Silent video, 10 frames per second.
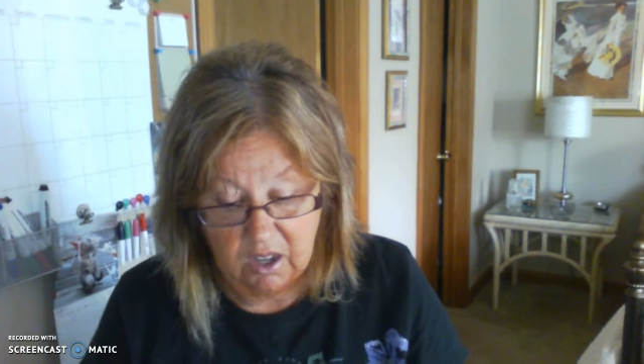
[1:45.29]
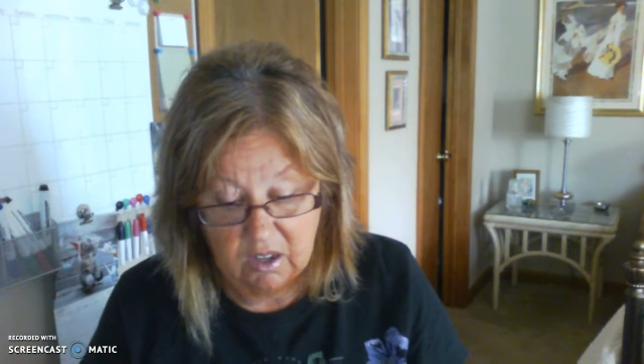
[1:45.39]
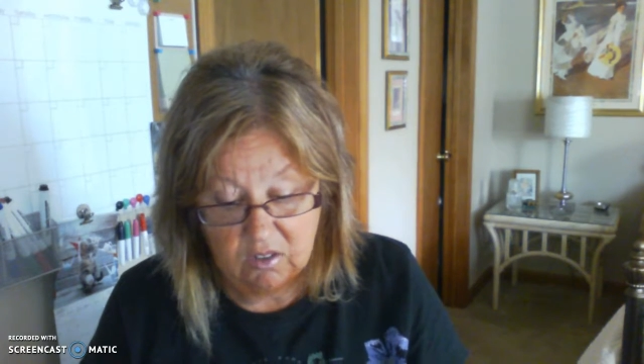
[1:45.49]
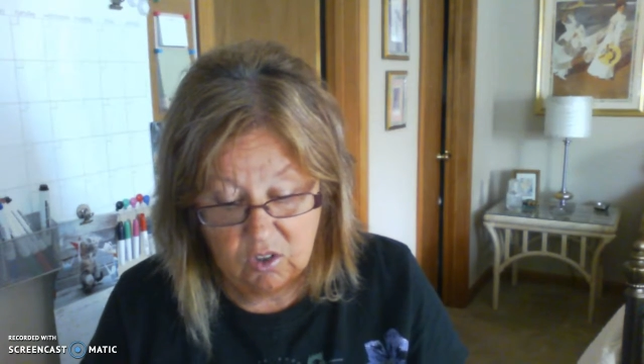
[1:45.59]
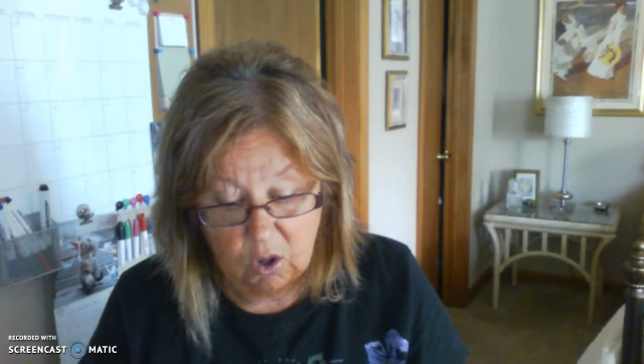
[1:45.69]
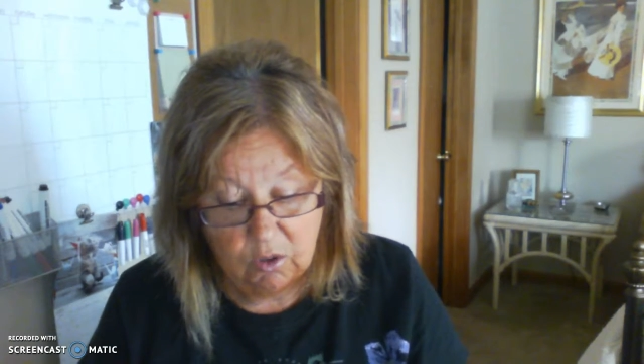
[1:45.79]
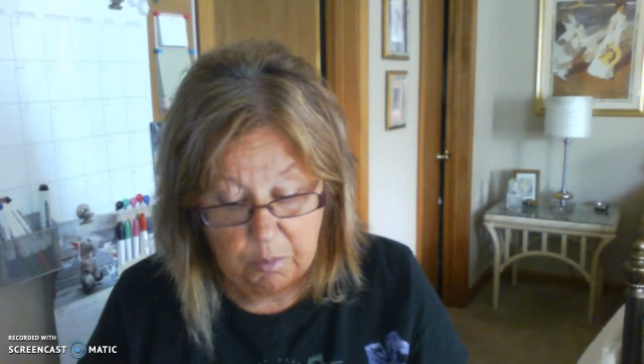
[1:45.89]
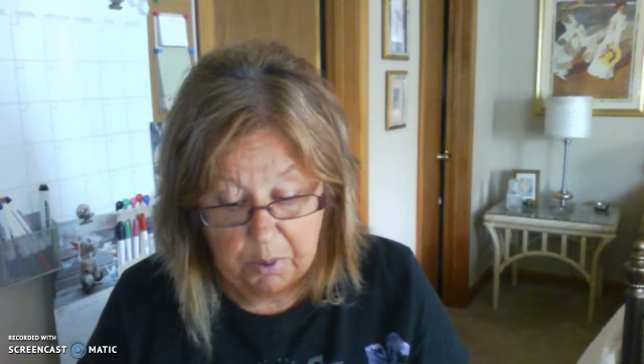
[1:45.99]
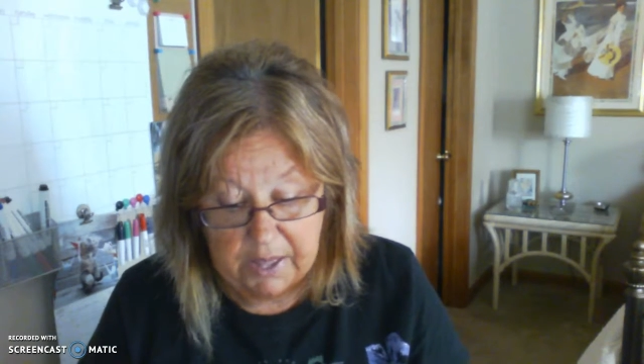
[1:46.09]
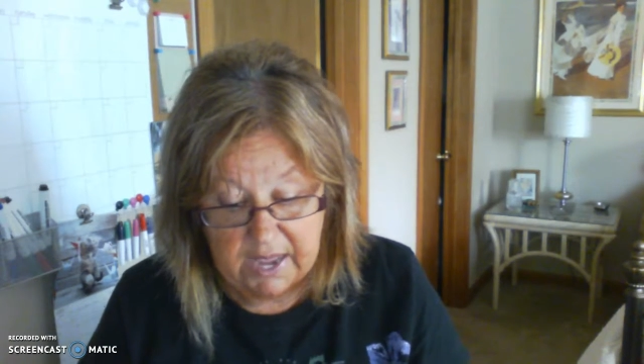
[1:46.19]
So the
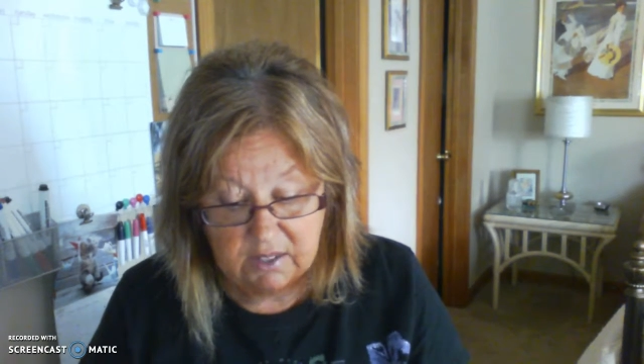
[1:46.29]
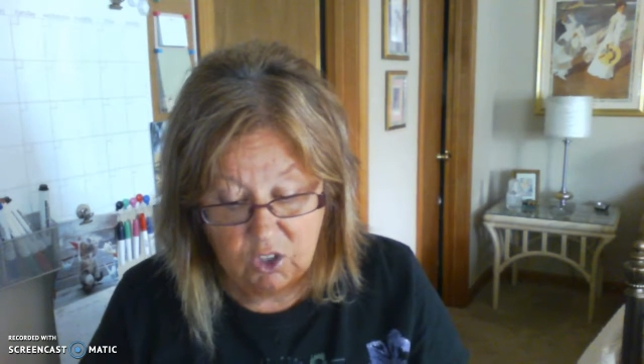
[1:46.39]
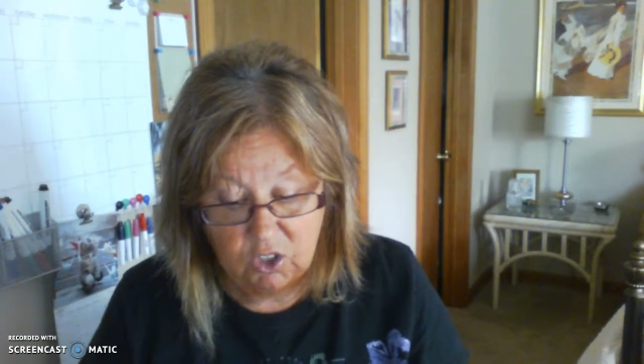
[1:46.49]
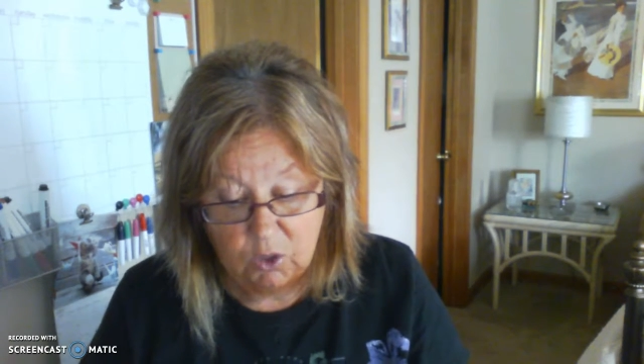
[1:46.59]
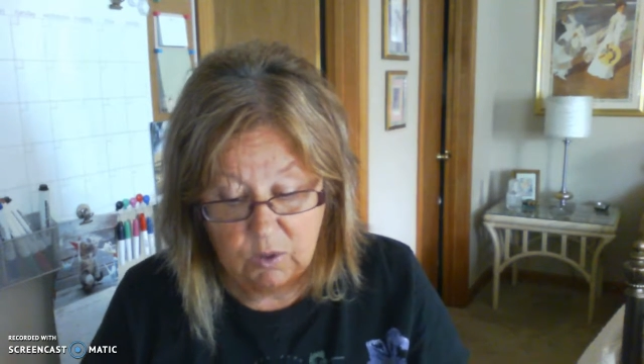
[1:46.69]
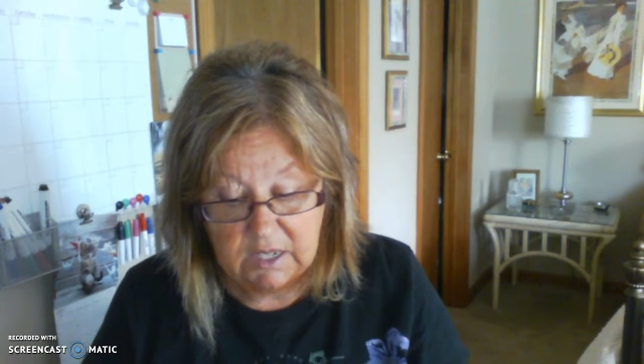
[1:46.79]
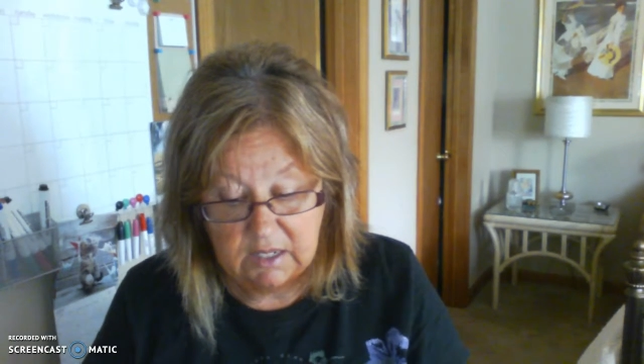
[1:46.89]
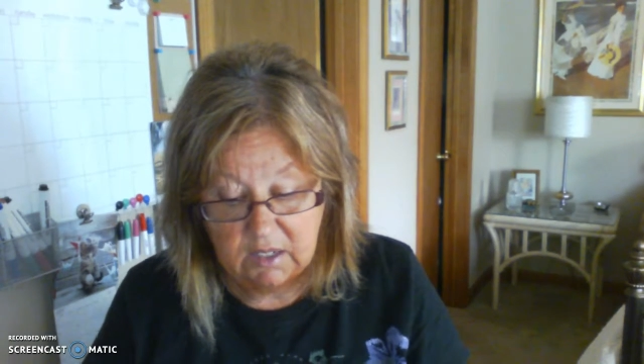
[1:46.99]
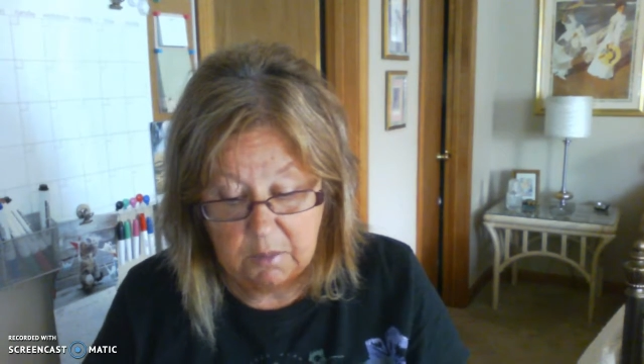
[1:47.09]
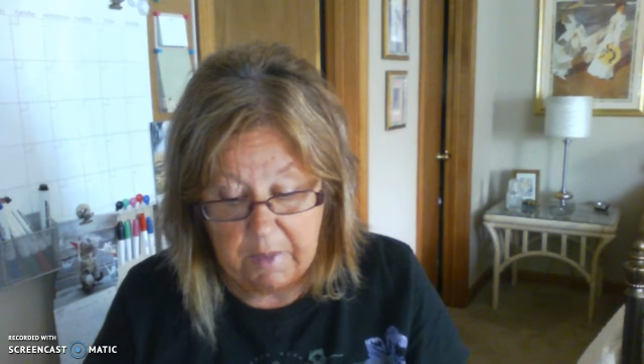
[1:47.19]
plans do
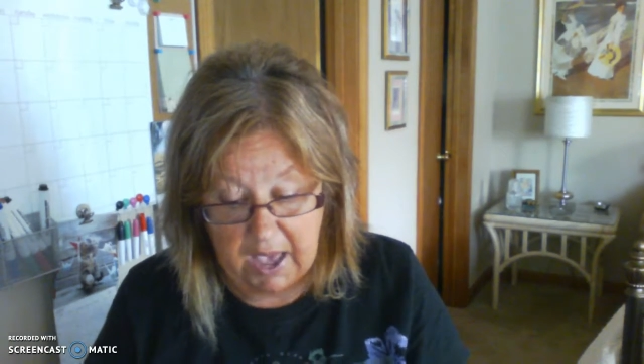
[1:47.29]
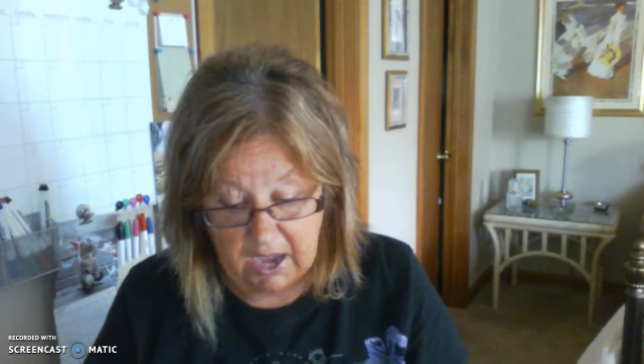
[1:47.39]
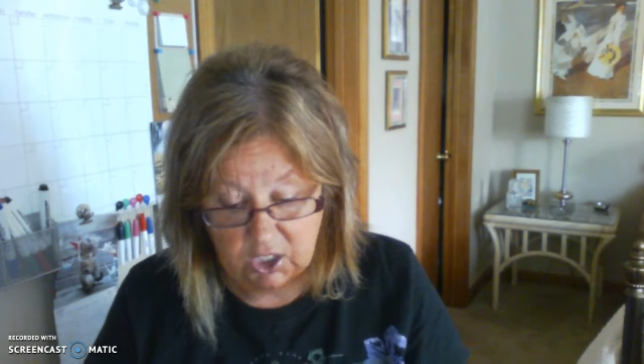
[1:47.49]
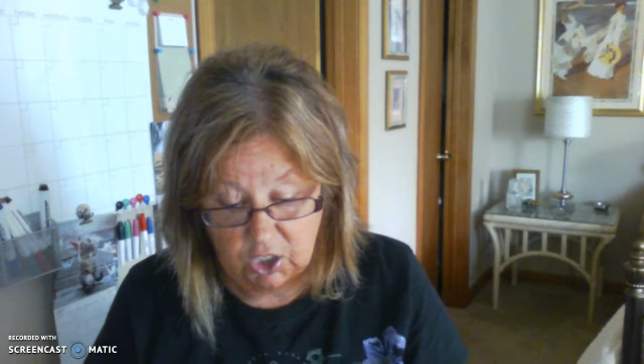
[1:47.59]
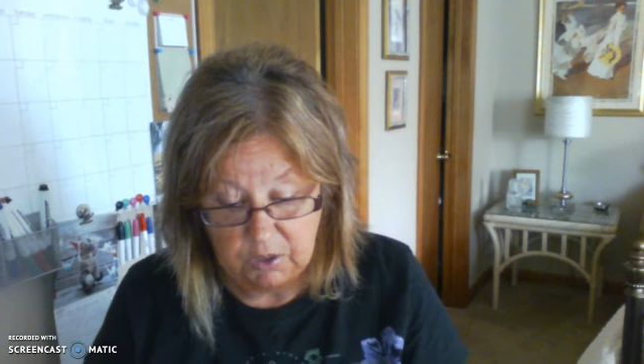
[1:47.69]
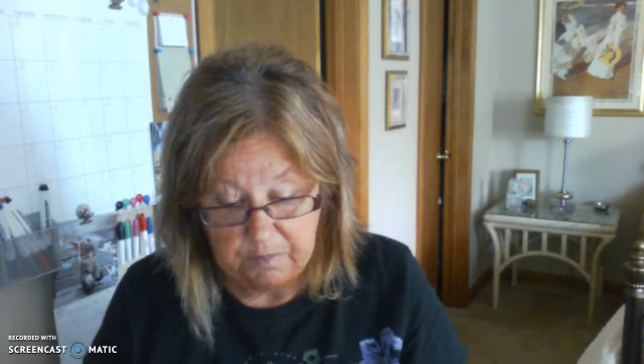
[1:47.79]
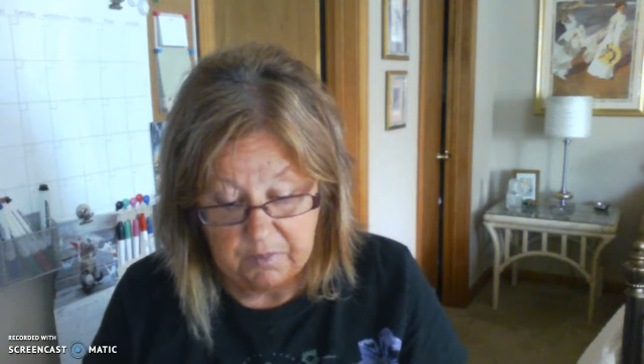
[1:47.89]
need to match.